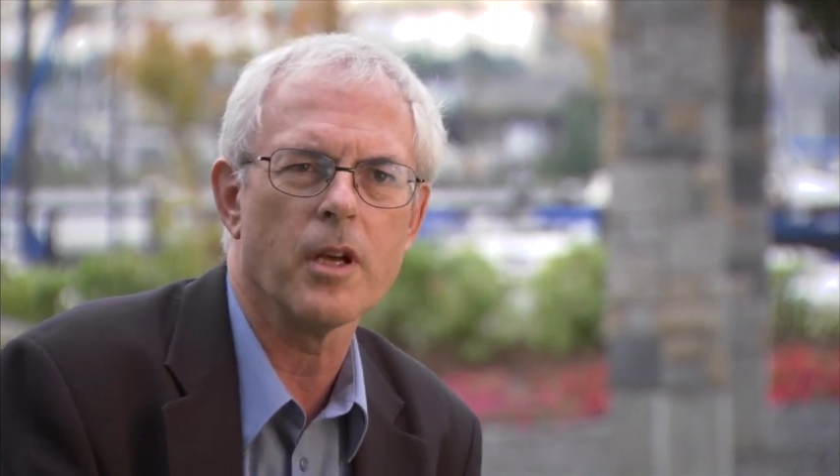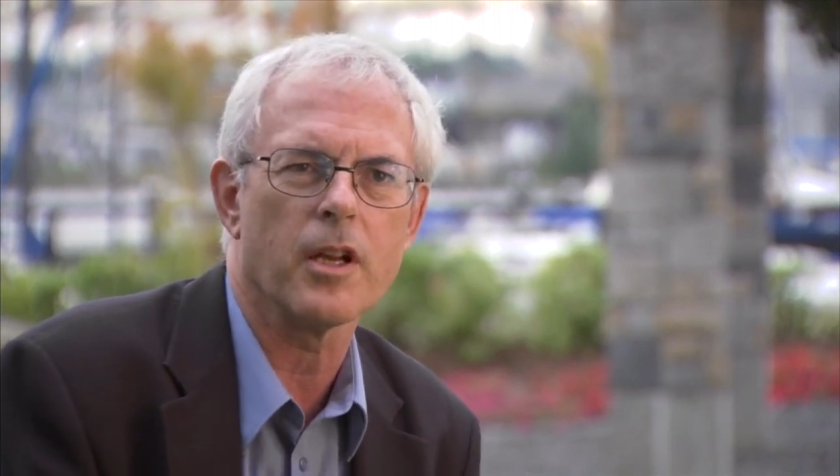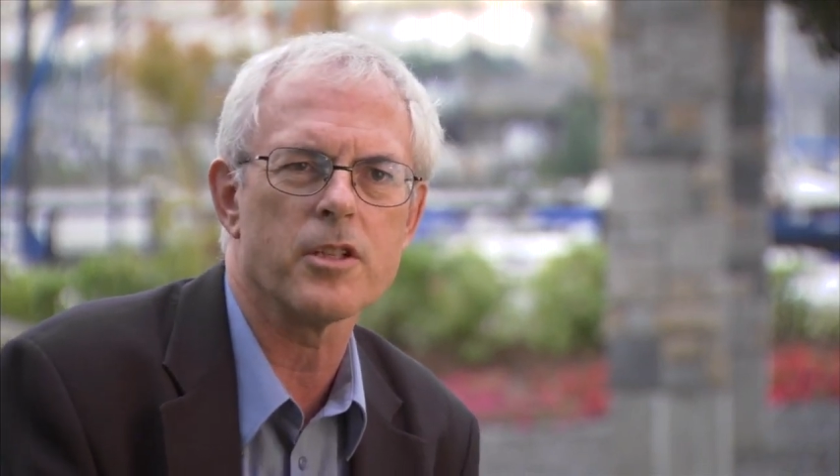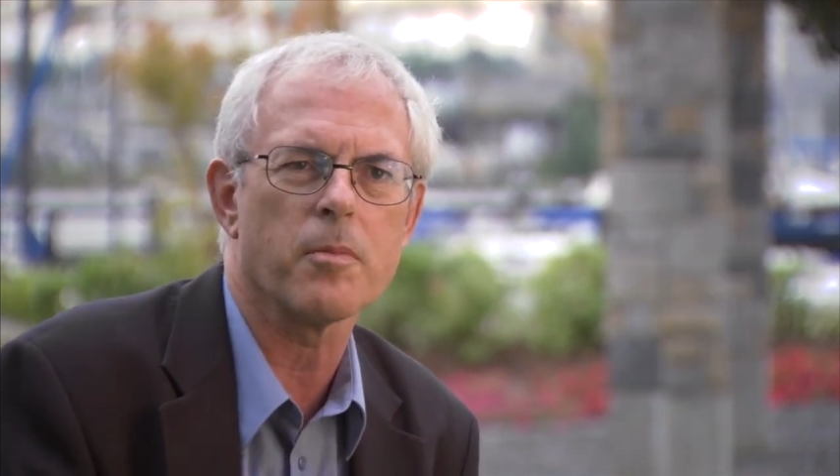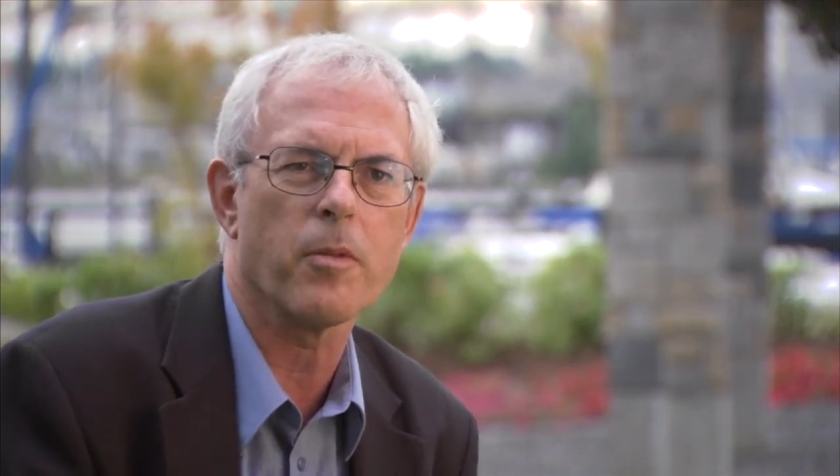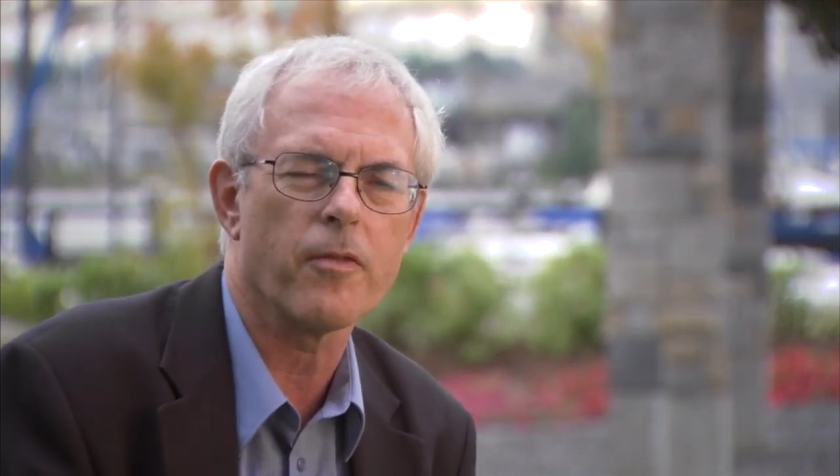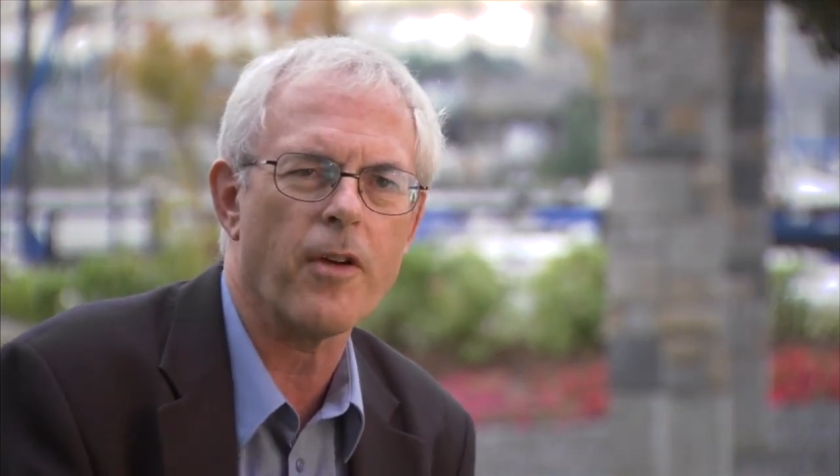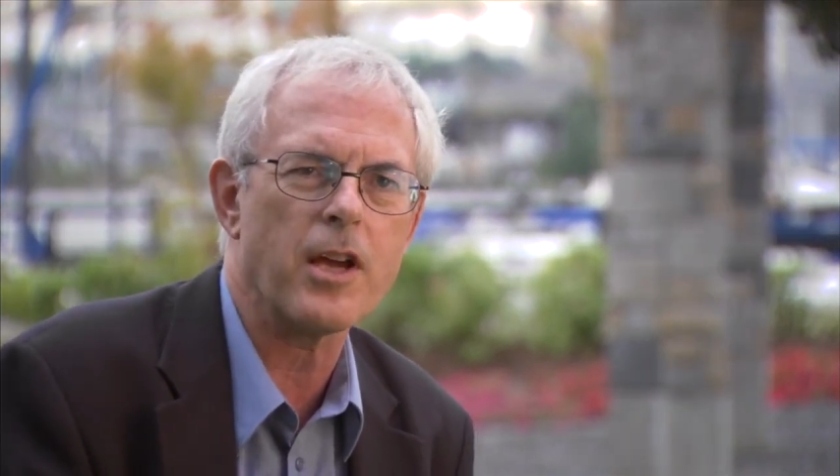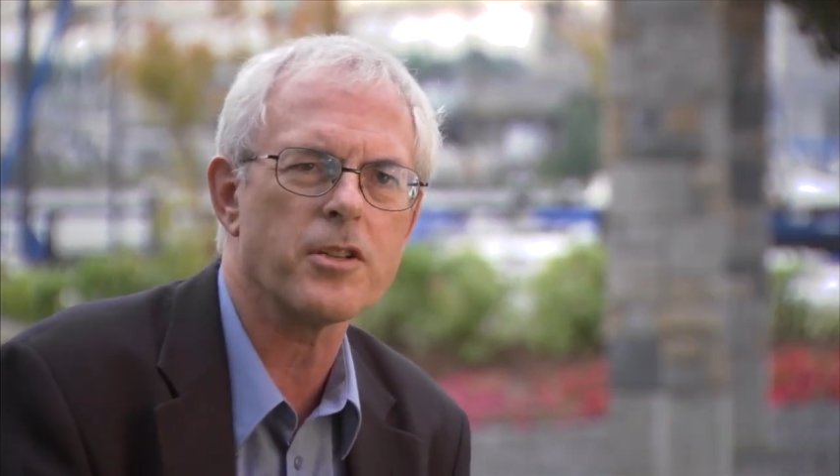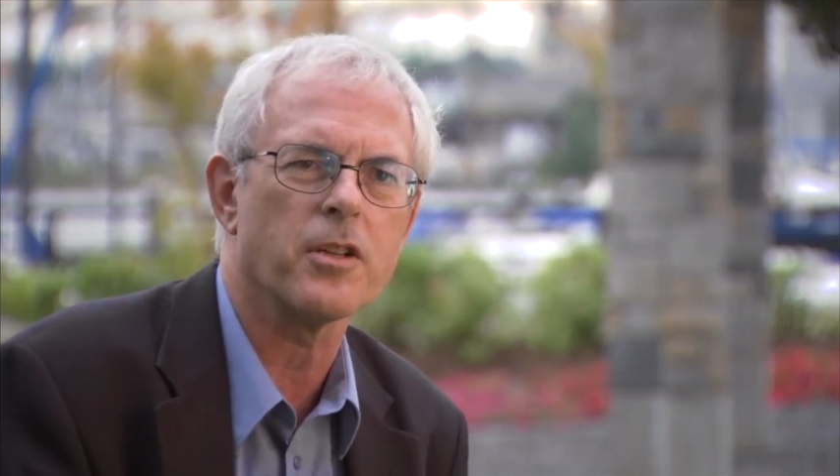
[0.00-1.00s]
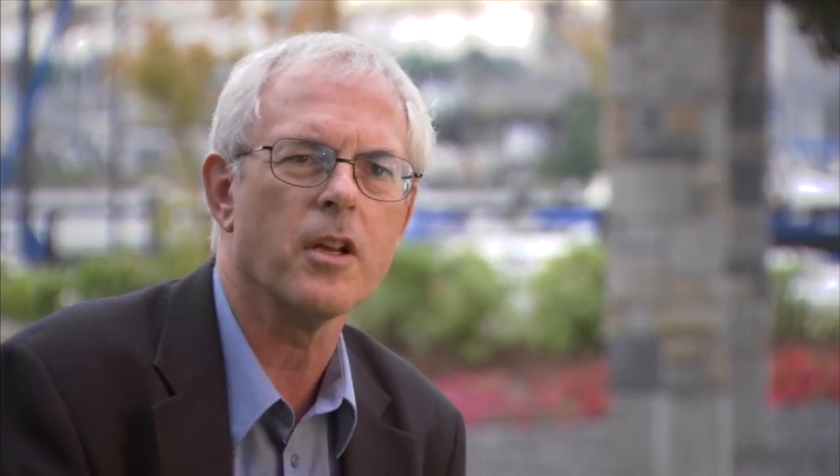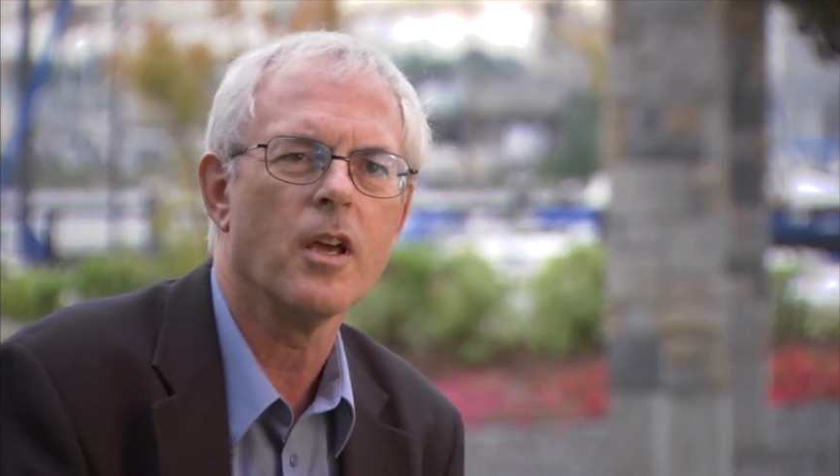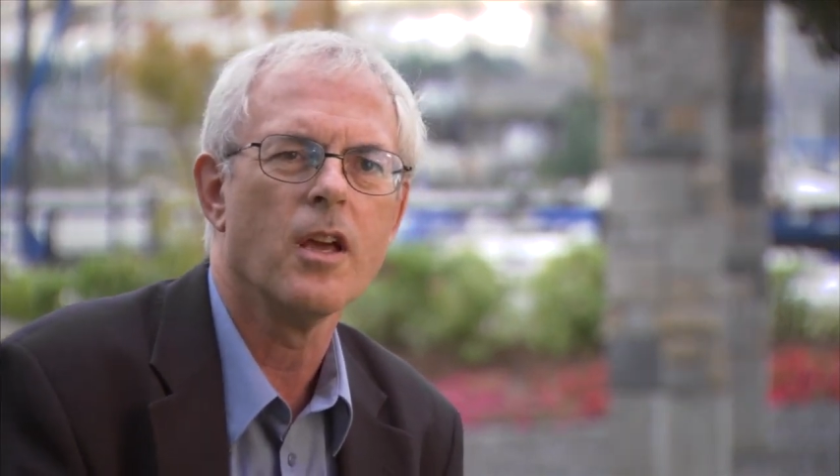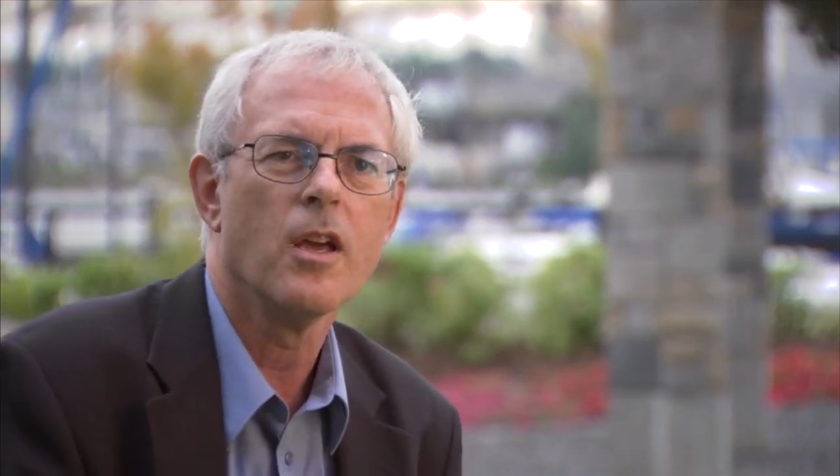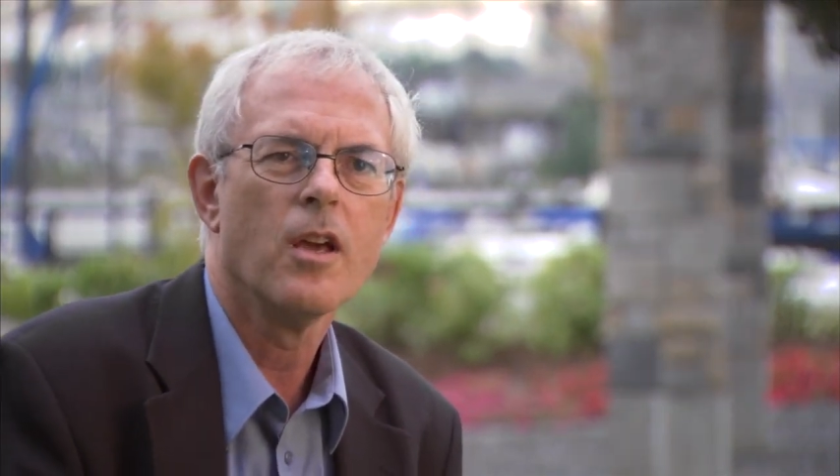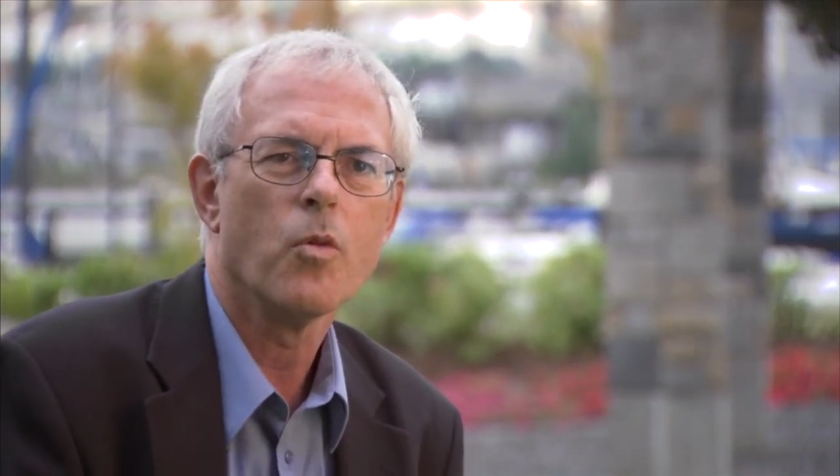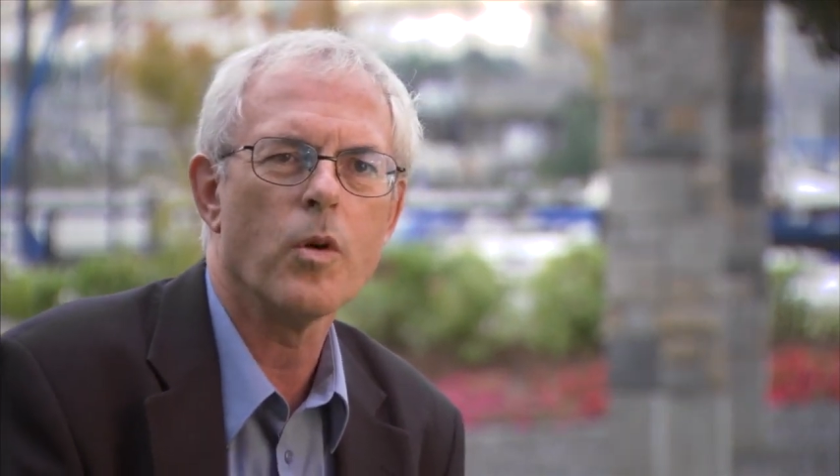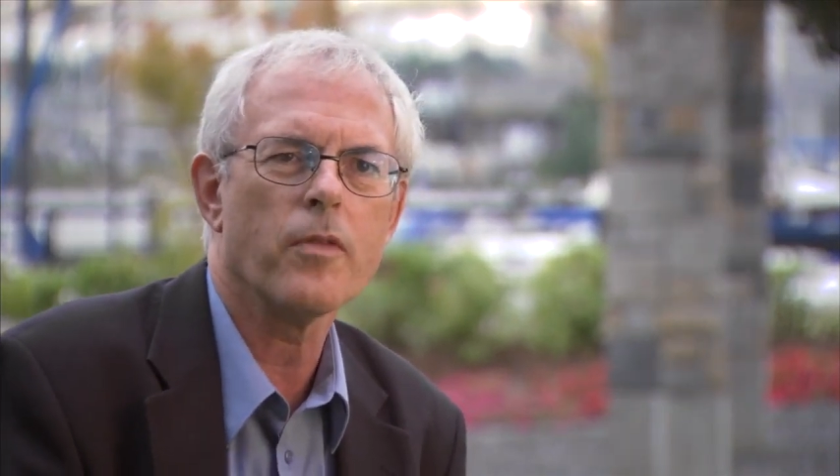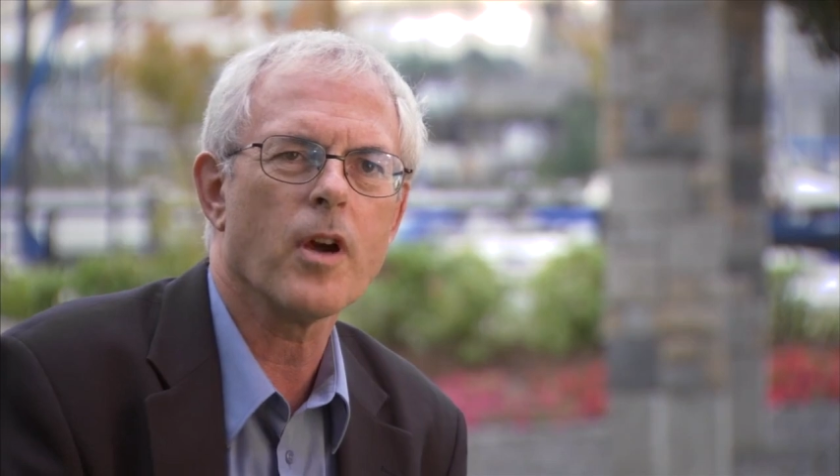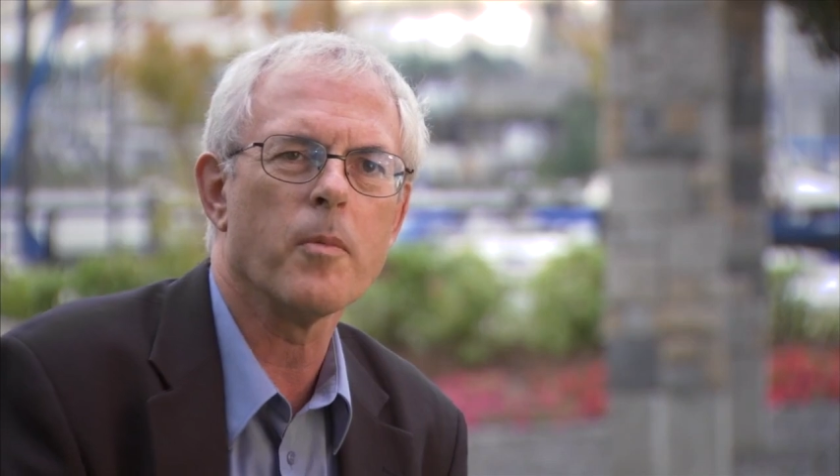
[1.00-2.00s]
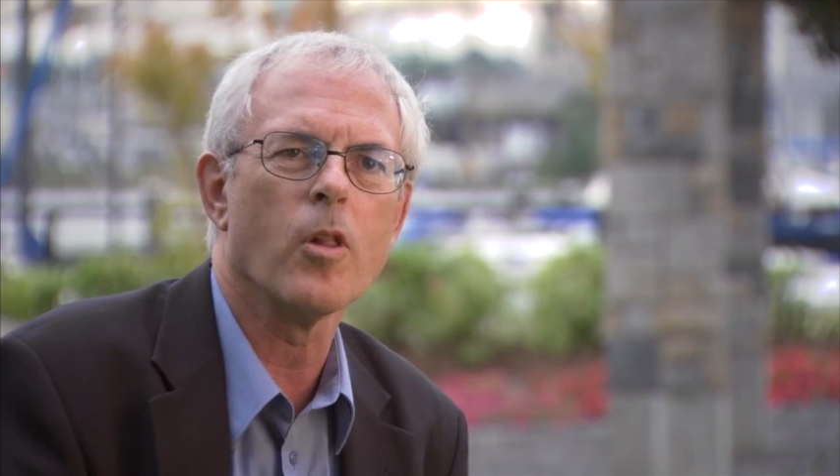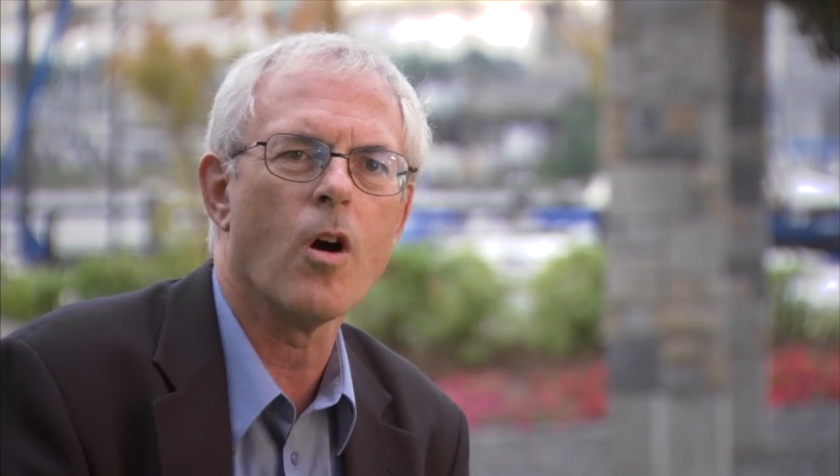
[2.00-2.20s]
And as a profession, we've come a